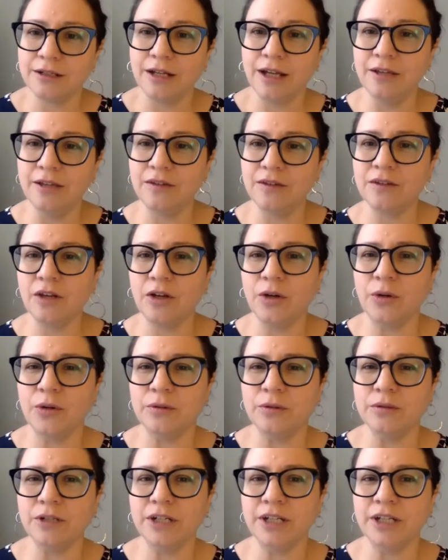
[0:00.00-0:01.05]
And
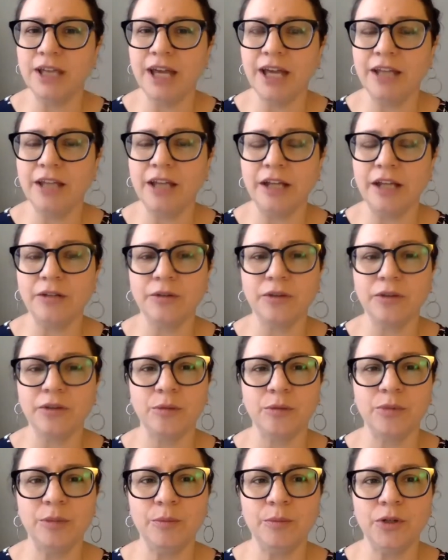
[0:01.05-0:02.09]
so again, I don't
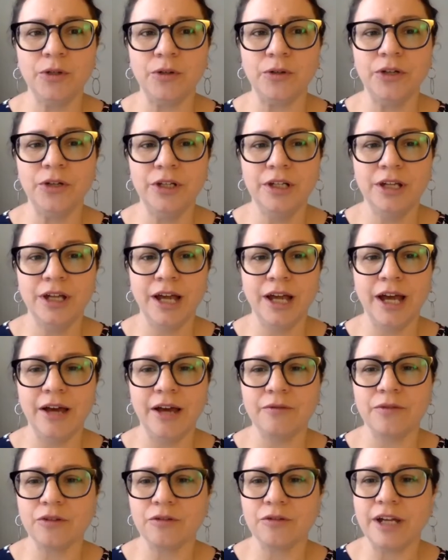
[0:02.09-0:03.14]
think people
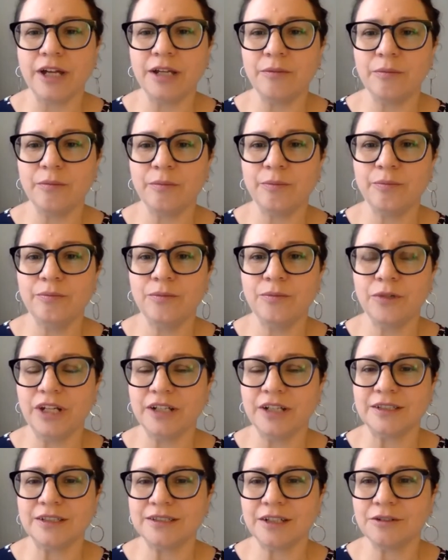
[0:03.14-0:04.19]
have the right
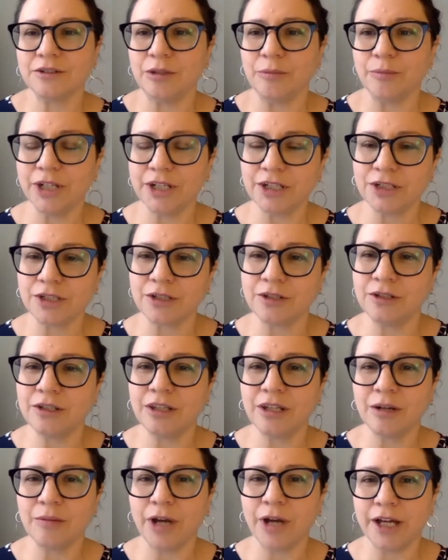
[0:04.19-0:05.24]
necessarily picture in
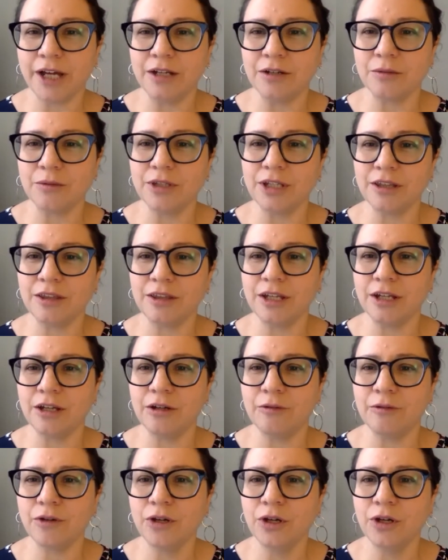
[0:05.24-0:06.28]
their mind when they think
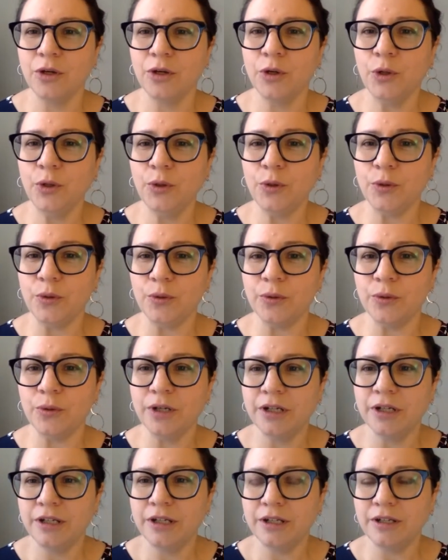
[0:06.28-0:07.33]
of who
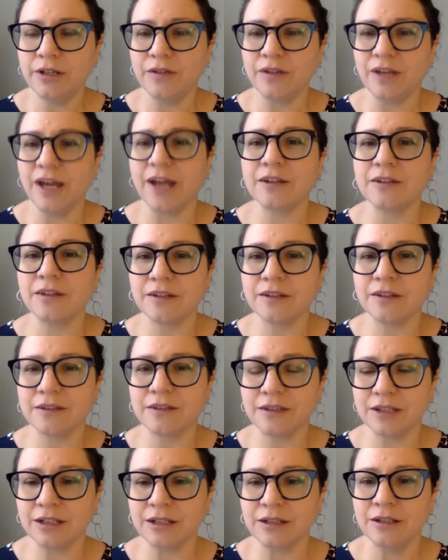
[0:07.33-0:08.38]
is
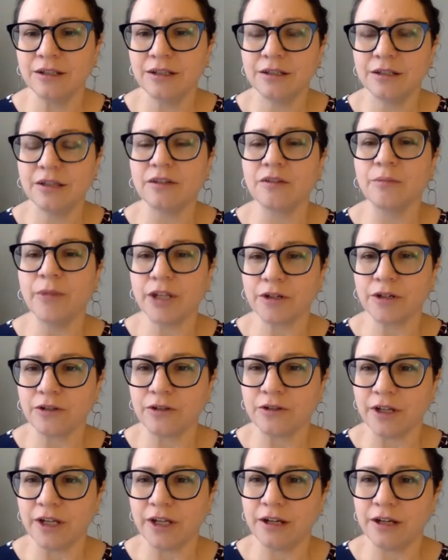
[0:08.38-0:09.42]
accessing this
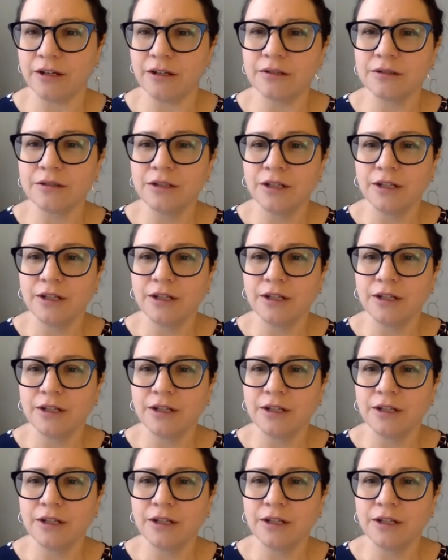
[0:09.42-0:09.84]
medical care.